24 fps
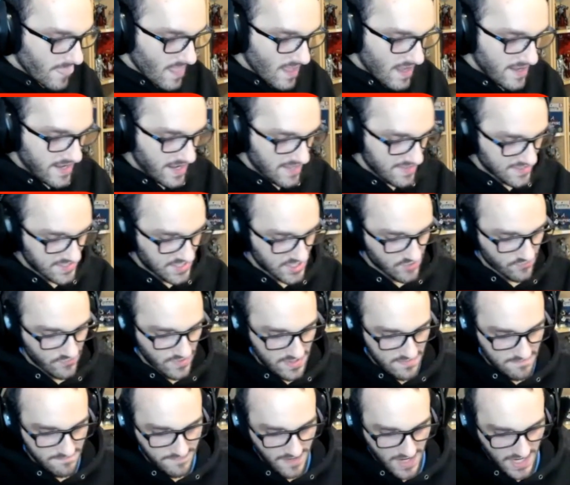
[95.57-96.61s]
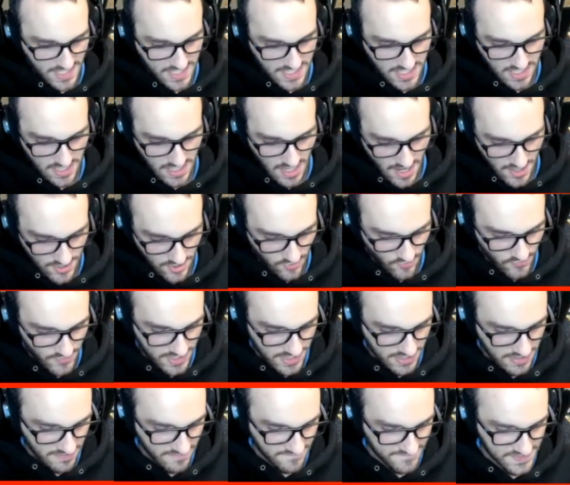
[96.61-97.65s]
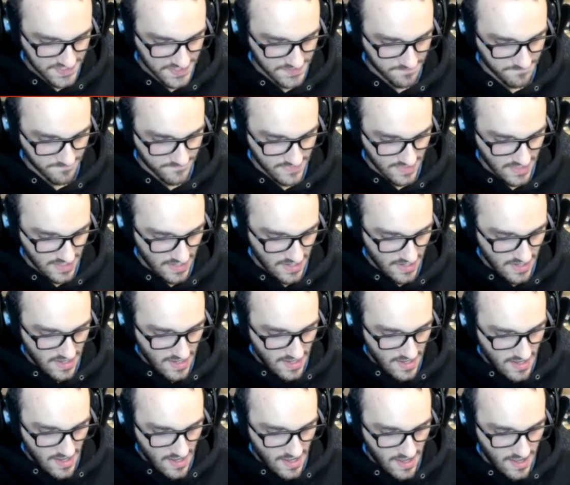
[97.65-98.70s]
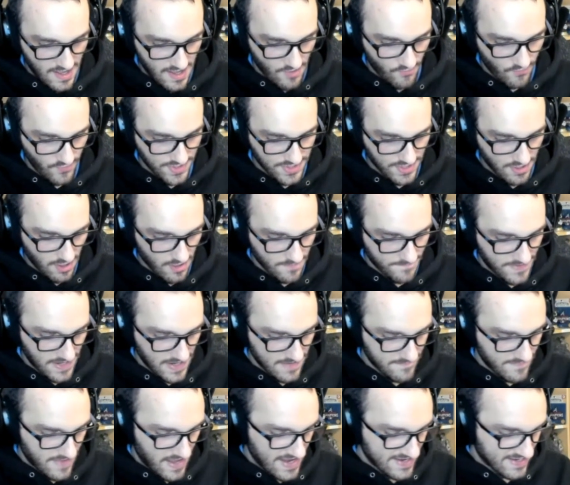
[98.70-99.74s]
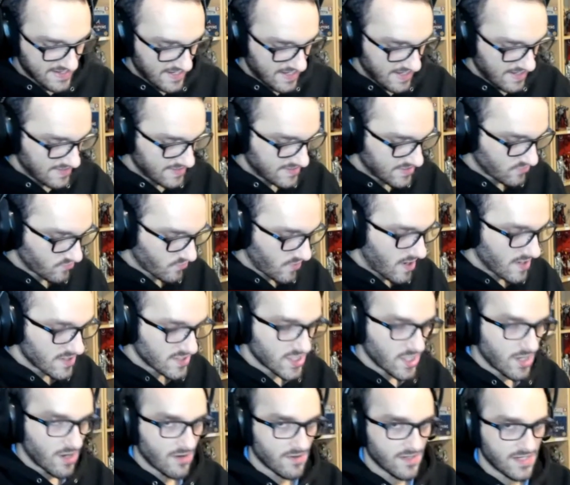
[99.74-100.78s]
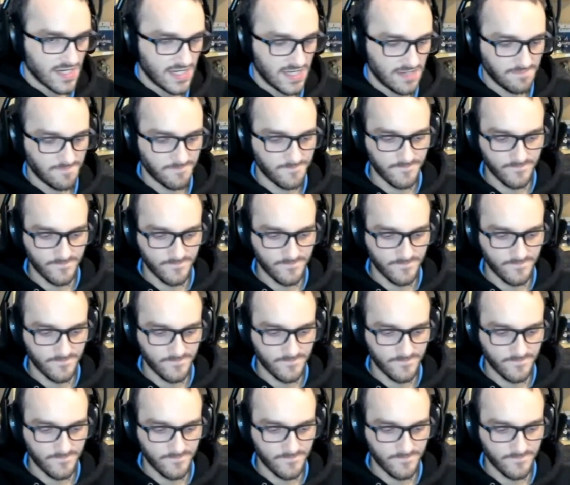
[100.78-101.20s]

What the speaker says: again, this is written by Keanu Reeves with art by Matt Kindt and Ron Garney.